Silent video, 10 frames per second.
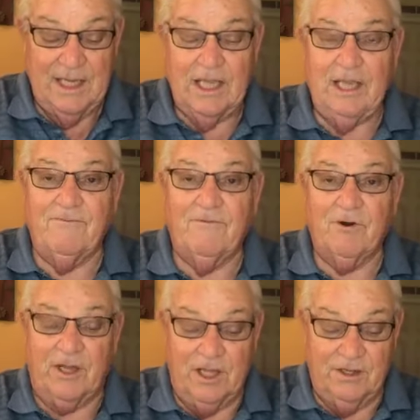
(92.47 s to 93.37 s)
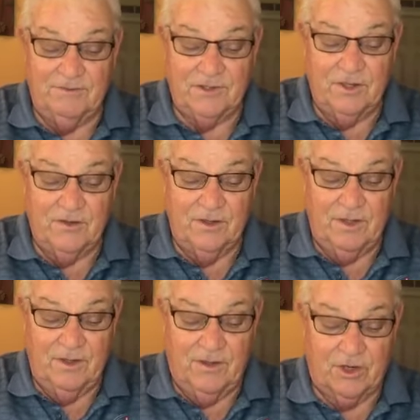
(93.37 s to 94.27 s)
He forgives
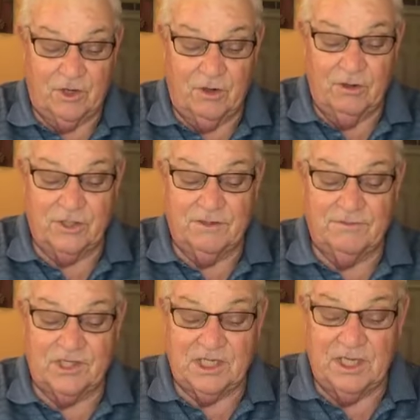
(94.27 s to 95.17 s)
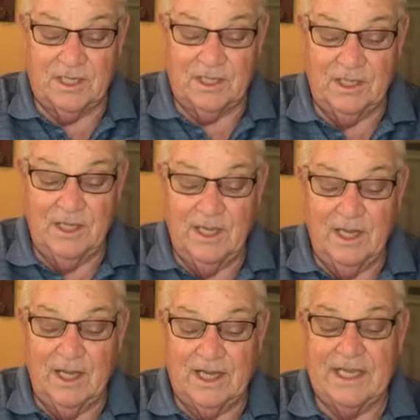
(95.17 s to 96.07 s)
the curse of sin
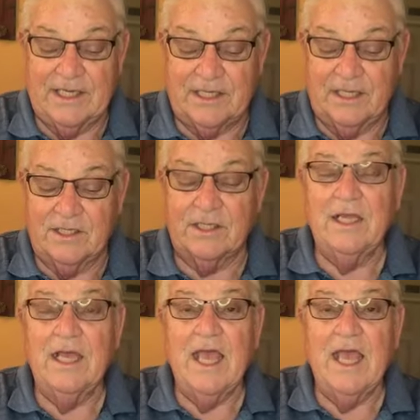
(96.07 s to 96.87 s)
against us